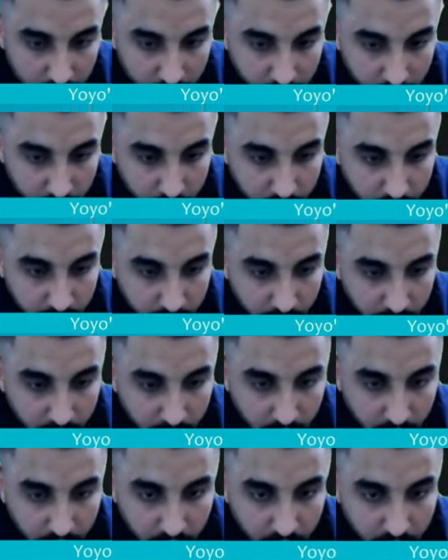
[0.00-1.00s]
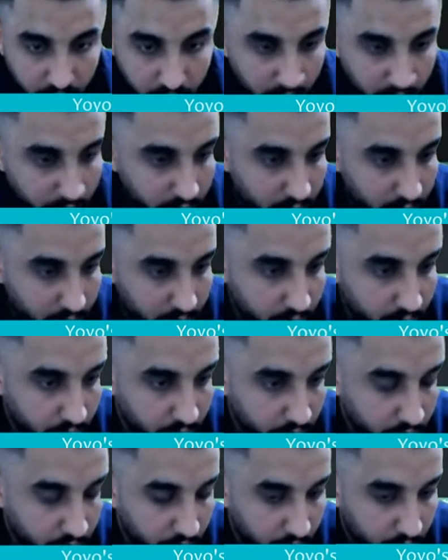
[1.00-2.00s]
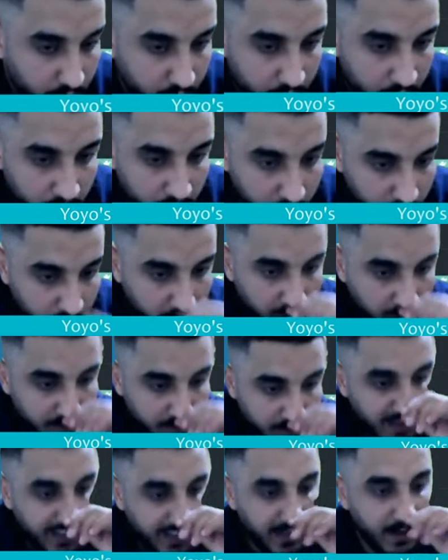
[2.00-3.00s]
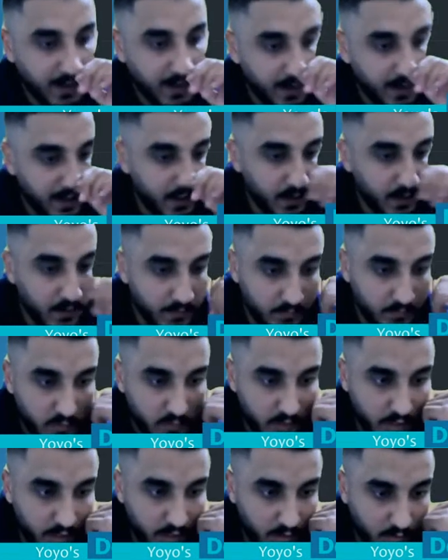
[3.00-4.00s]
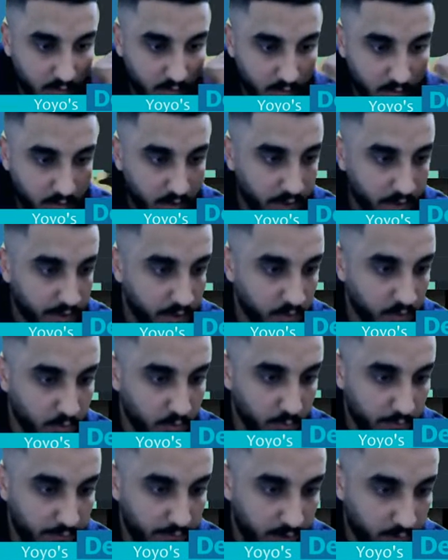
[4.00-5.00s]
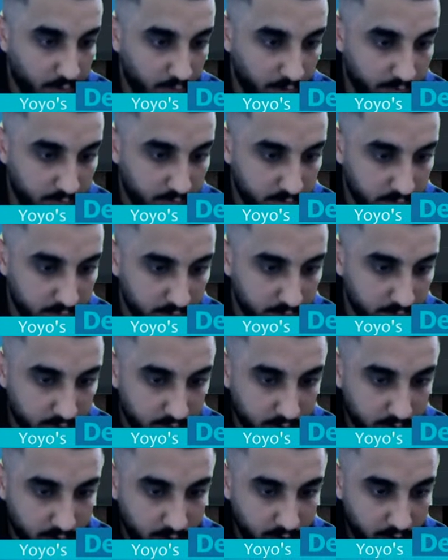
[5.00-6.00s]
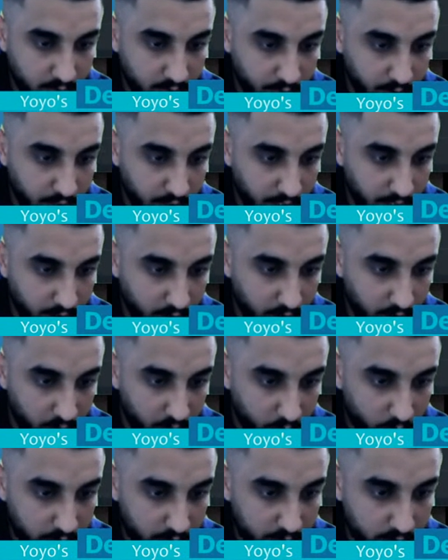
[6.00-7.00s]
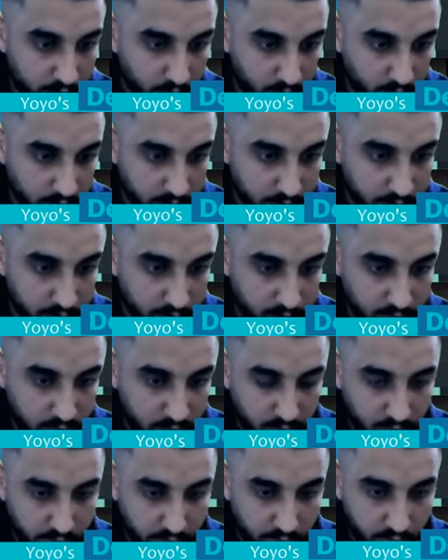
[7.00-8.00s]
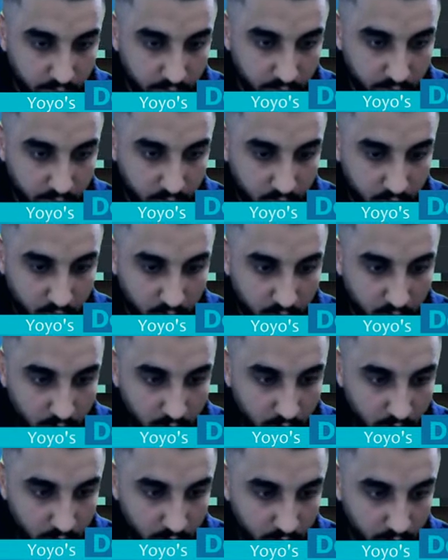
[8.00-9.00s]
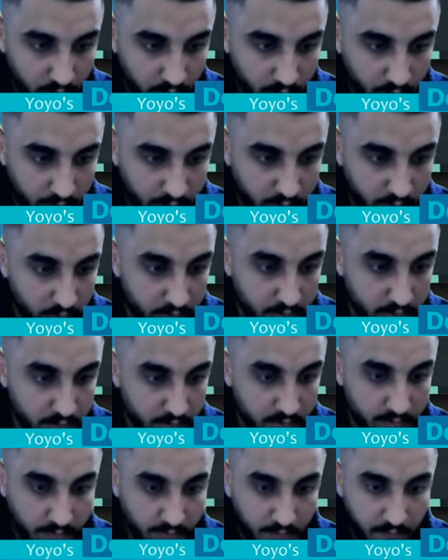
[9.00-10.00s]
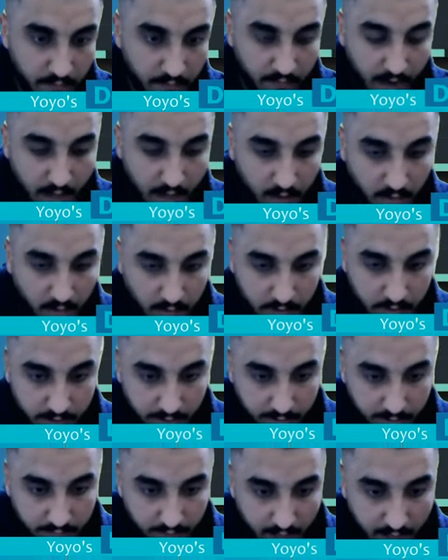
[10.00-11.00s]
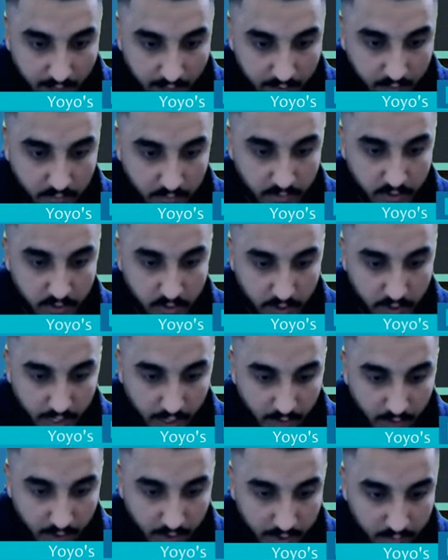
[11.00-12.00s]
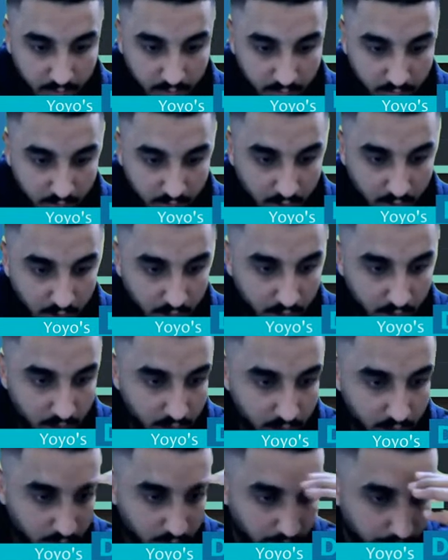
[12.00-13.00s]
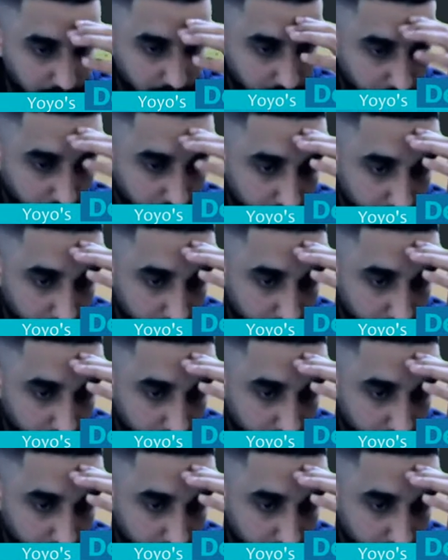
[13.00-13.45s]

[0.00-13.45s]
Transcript: To the delete. Thank you. General. Okay, cool. We found preferences. We got to go to resources. Boom. We're in resources. File sharing, right?